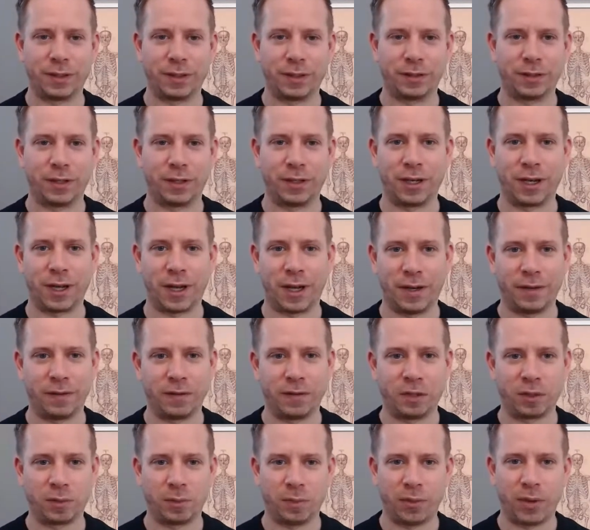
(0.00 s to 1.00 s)
it's going to kind of
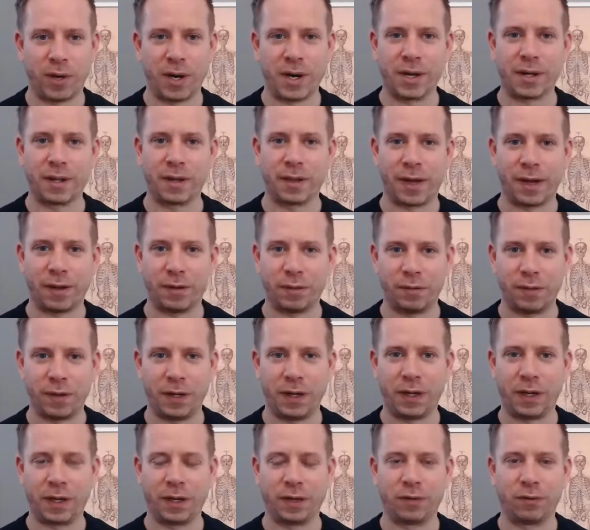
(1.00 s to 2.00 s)
spread that
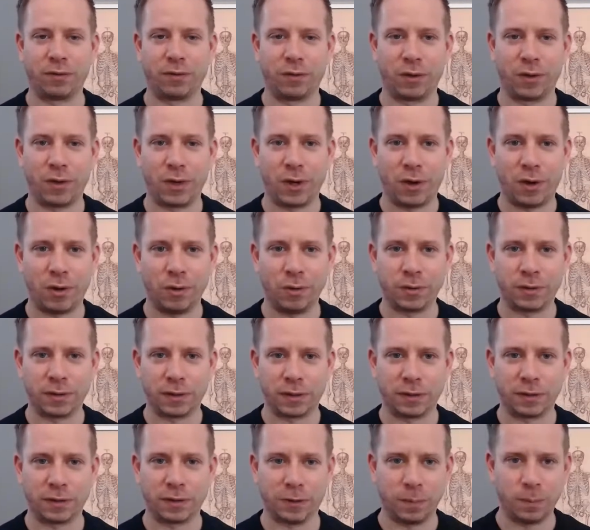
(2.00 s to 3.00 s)
feeling through your whole
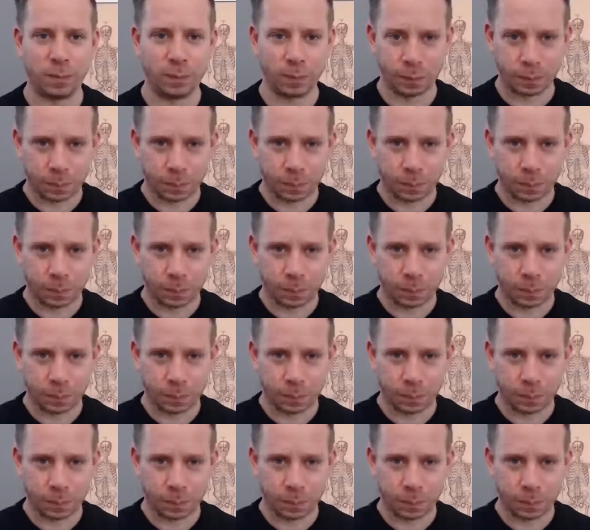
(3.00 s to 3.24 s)
system.